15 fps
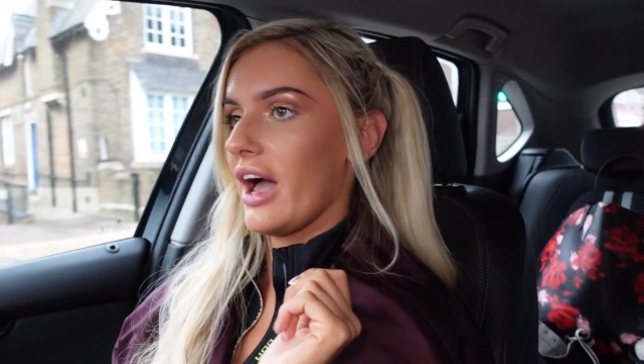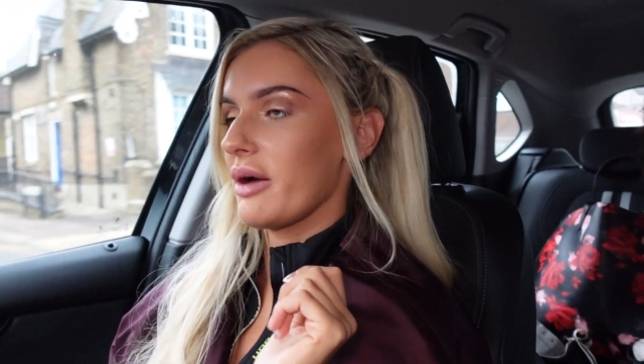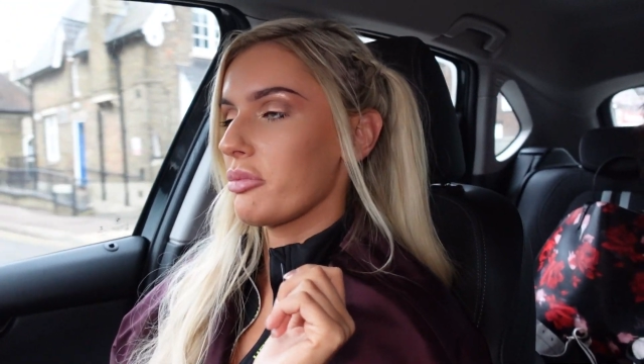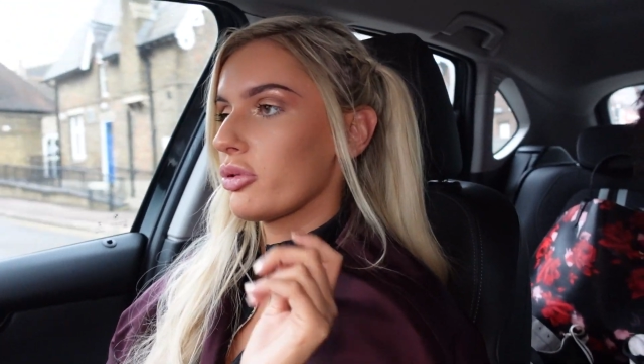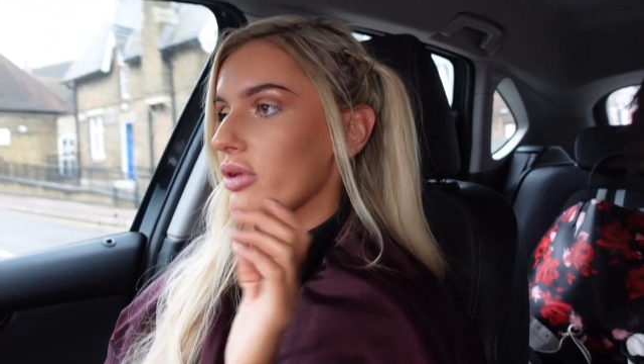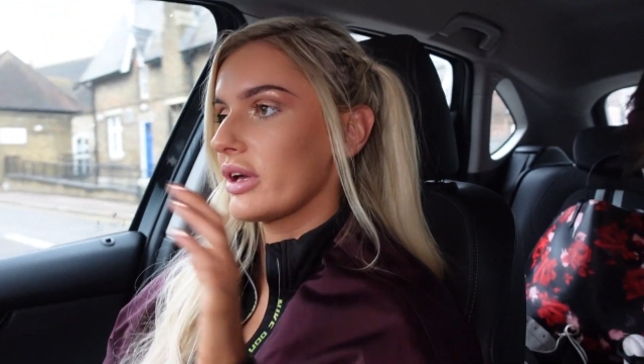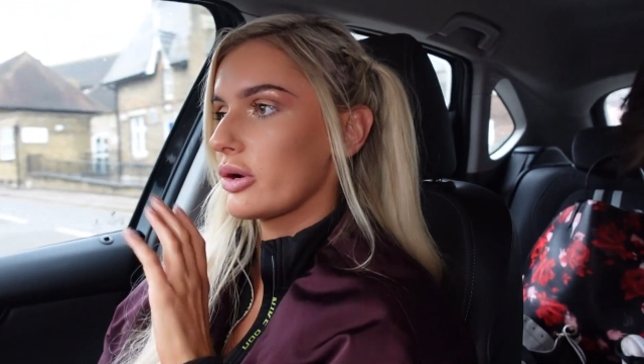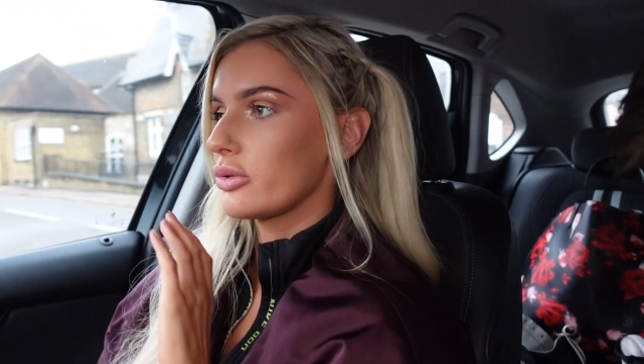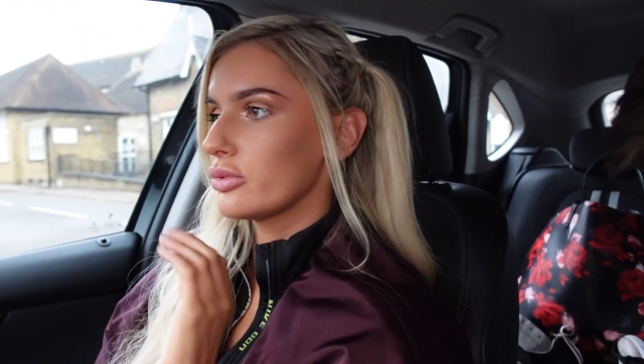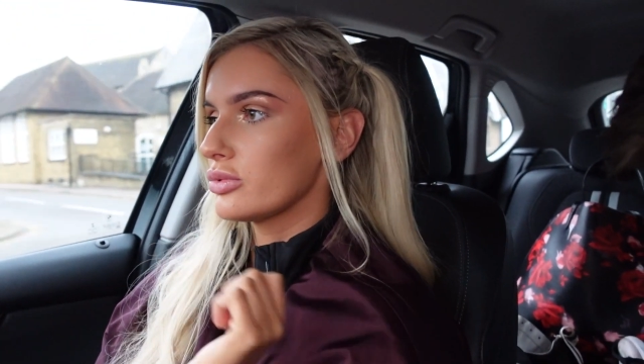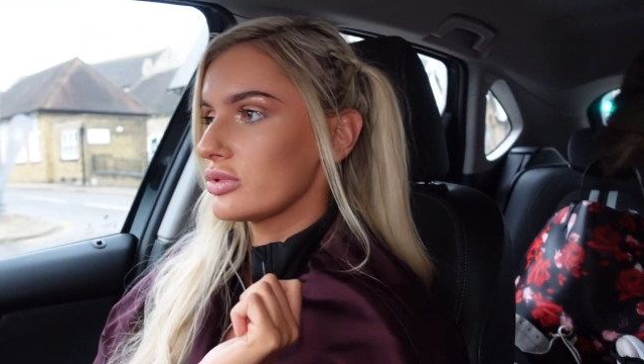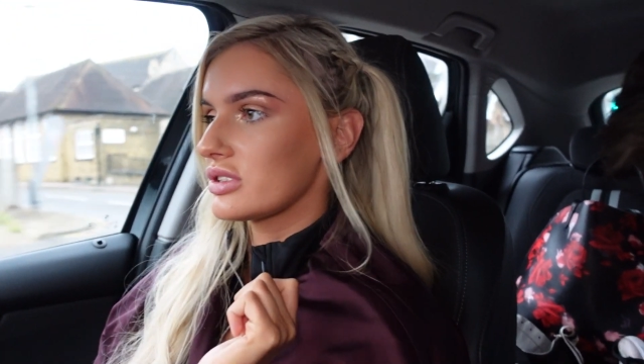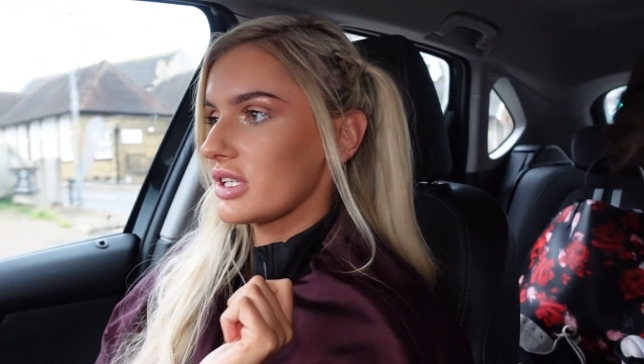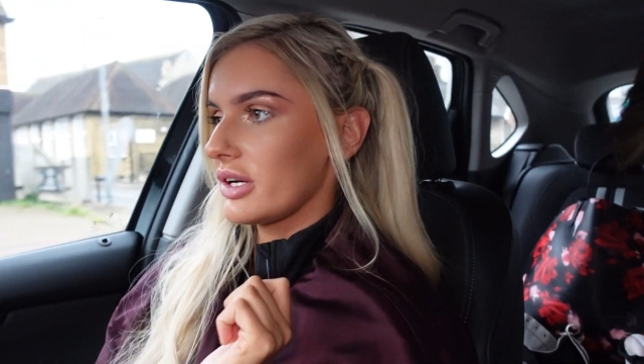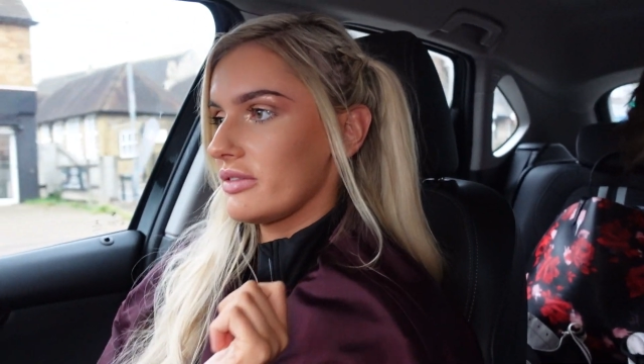I bought like
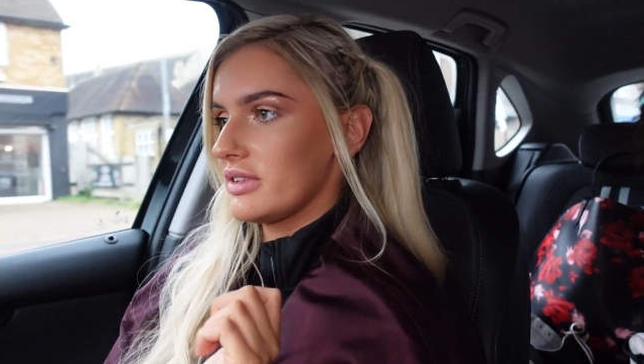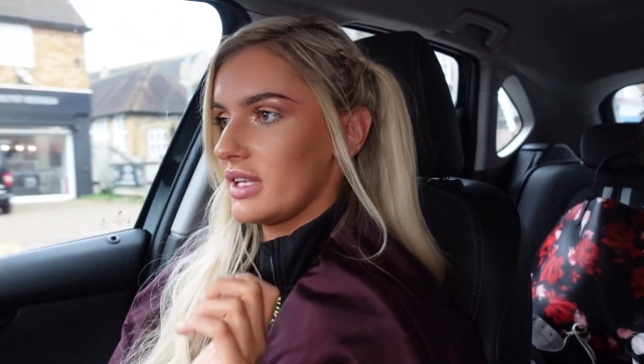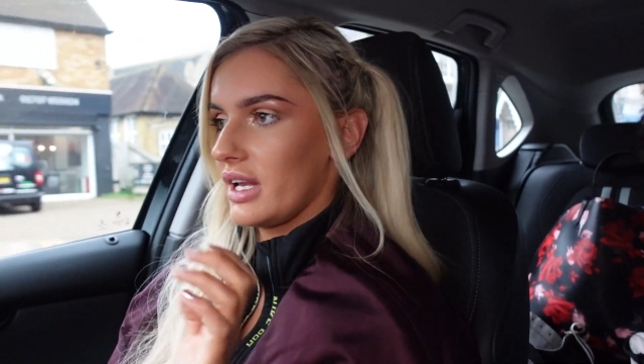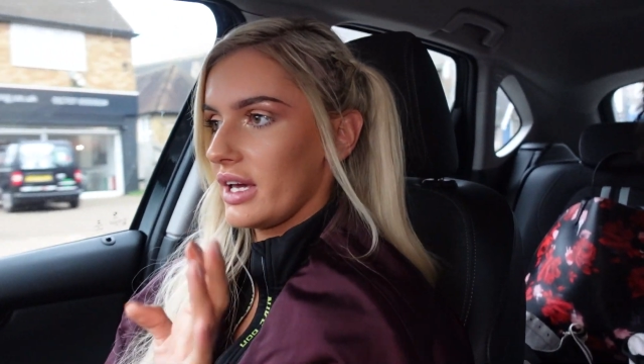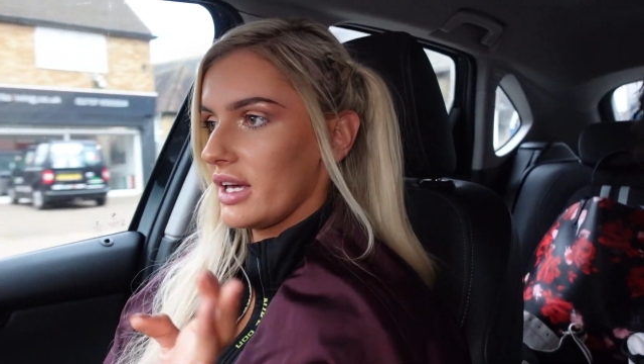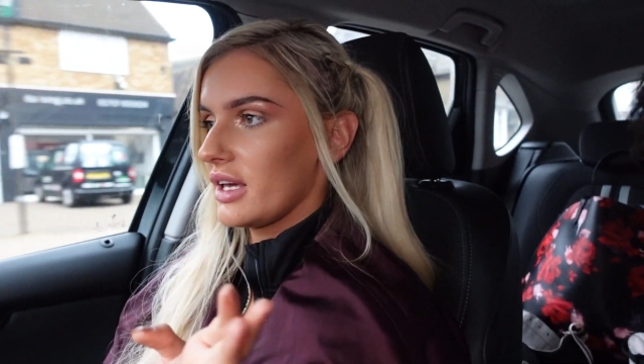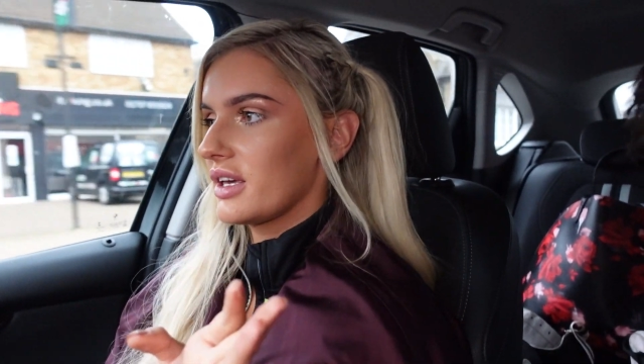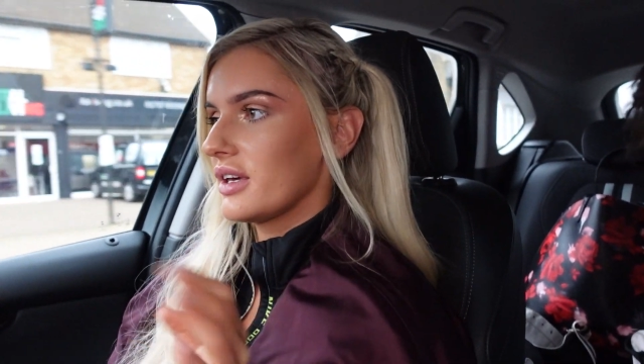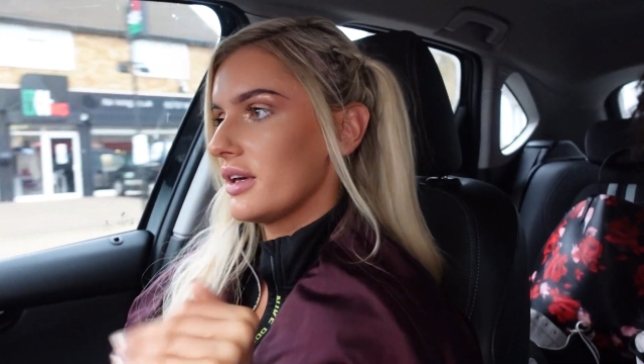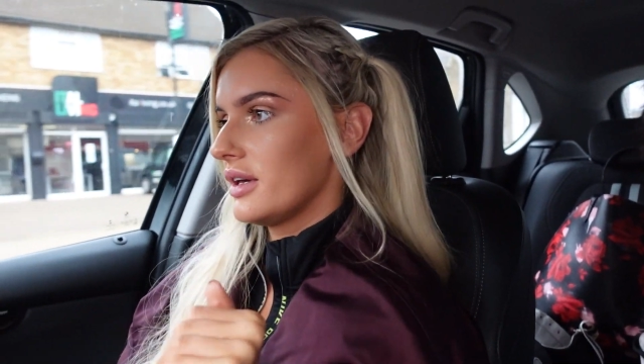all stuff to like